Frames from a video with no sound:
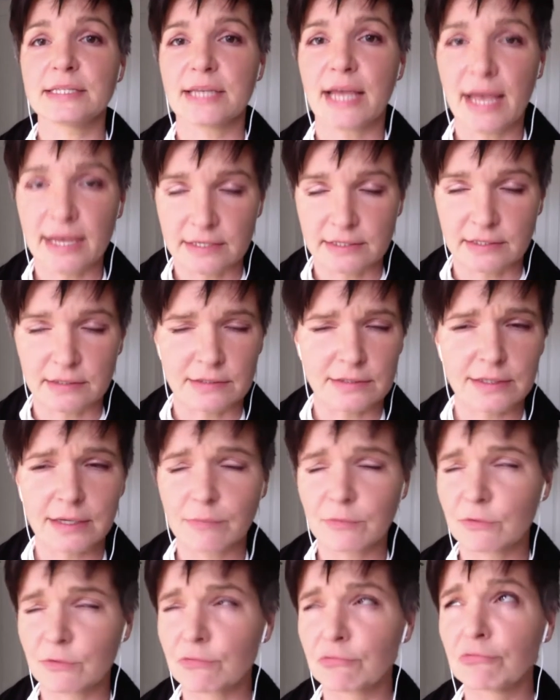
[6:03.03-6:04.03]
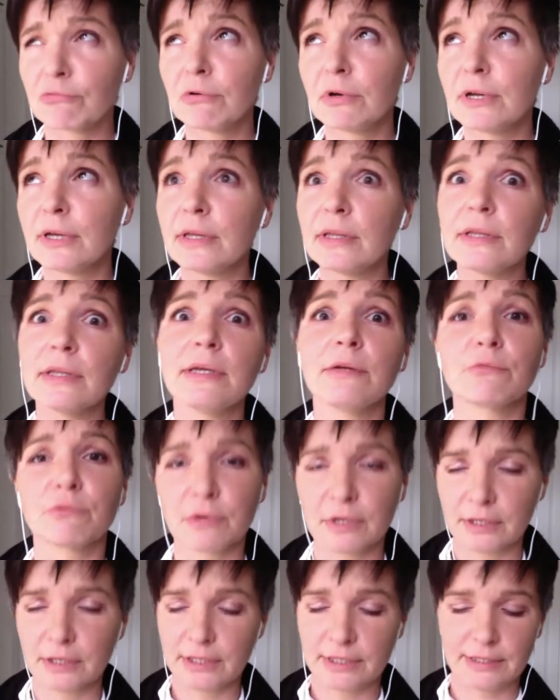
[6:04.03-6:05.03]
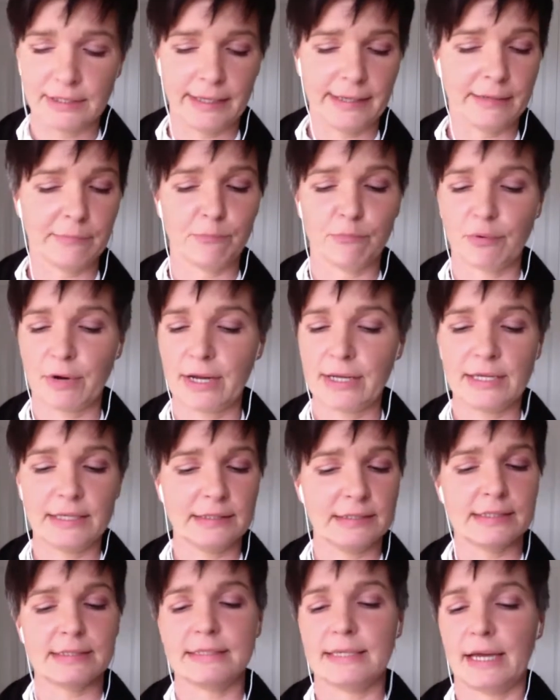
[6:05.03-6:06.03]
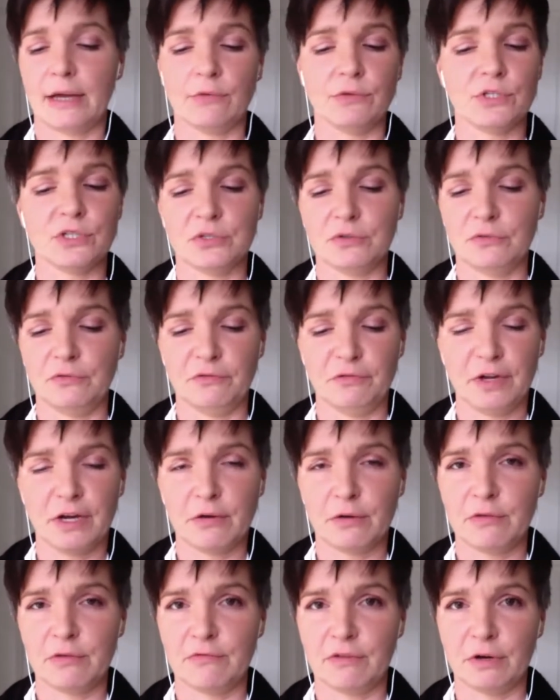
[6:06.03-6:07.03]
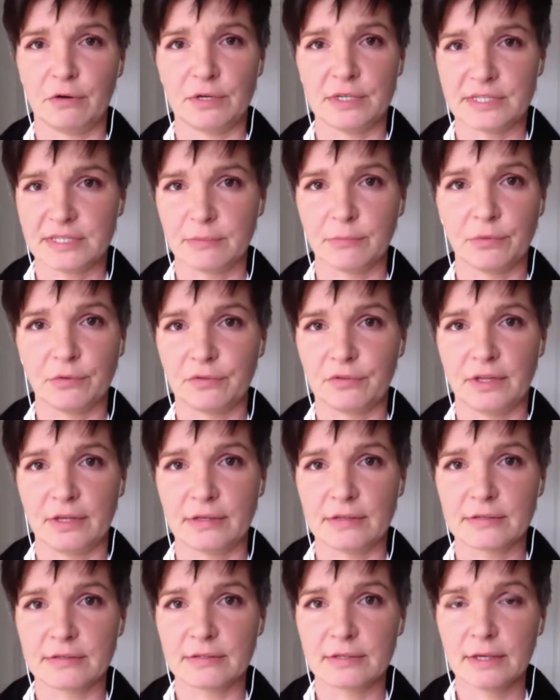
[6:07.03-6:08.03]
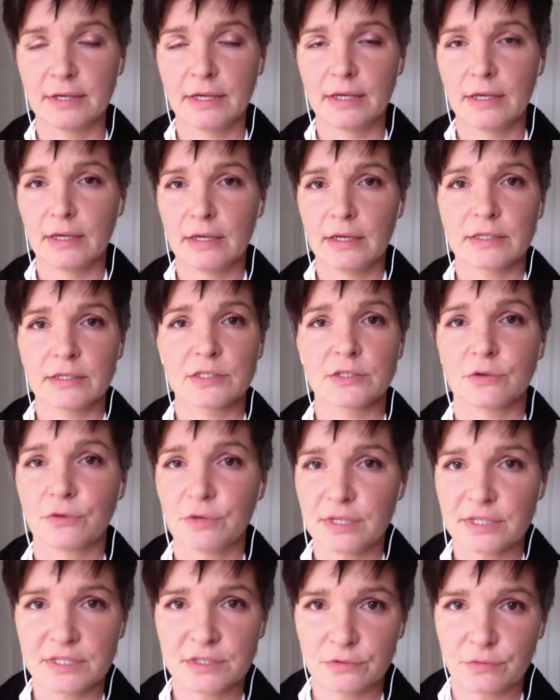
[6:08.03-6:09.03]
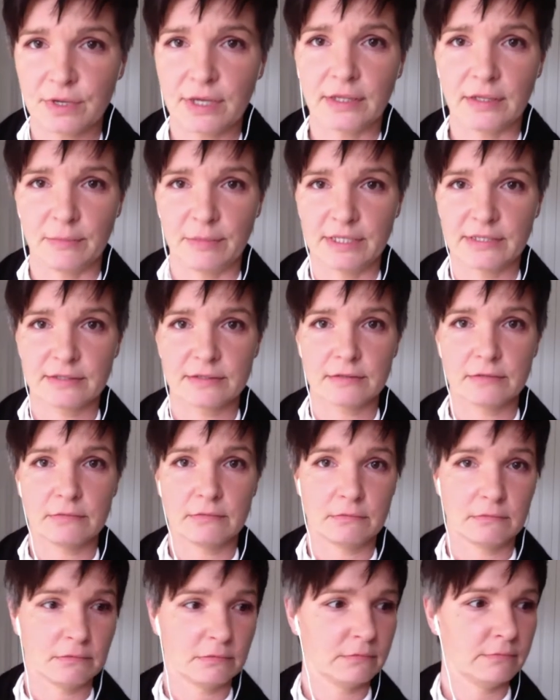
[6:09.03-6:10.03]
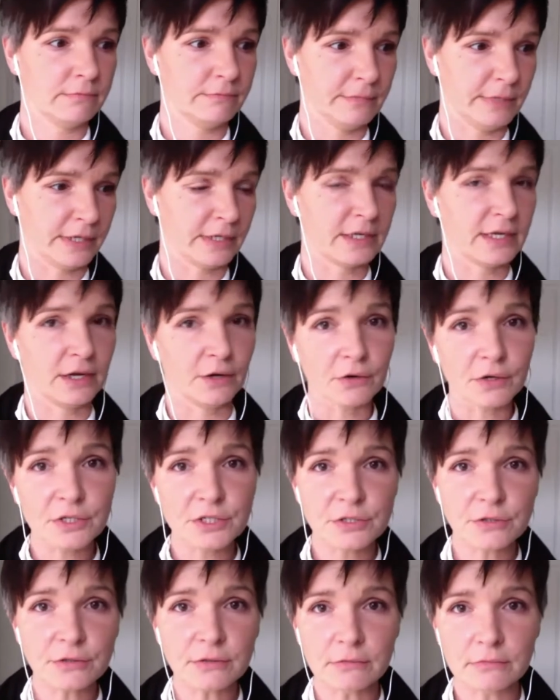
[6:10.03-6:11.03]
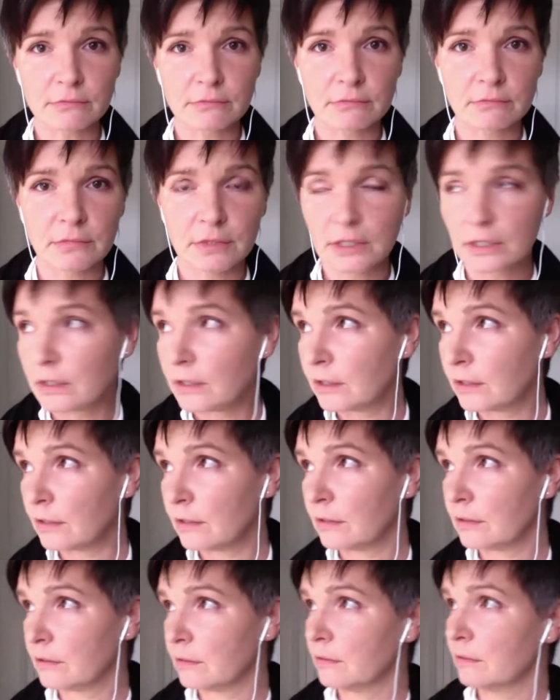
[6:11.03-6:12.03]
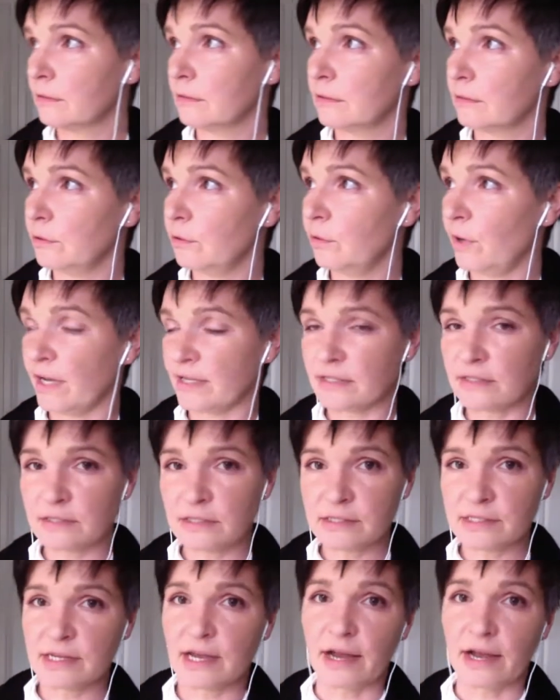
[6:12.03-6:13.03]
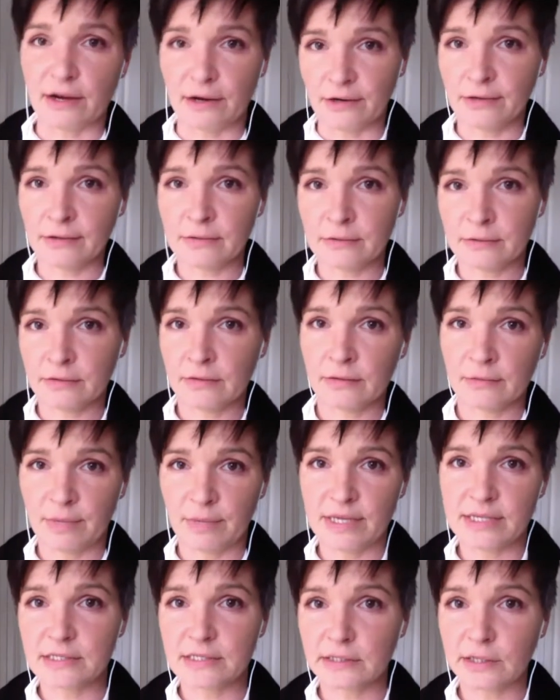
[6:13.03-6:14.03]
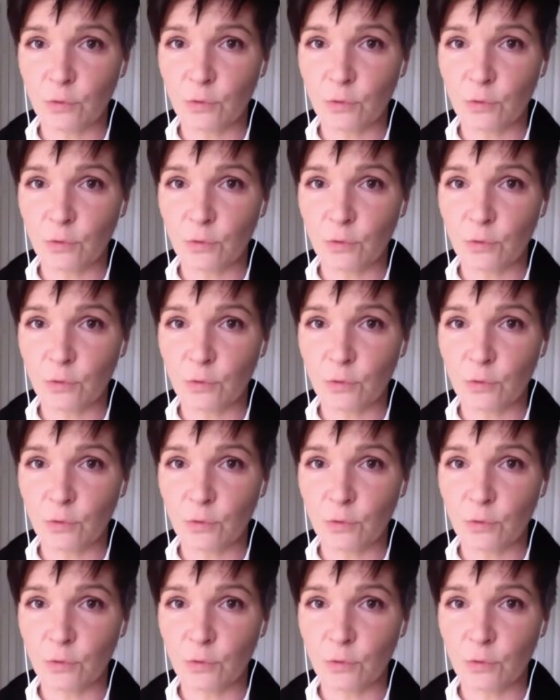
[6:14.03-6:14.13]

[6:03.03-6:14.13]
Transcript: A story is three elements a character who has a desire, basically wants something, and something's in the way, right? Those are three things that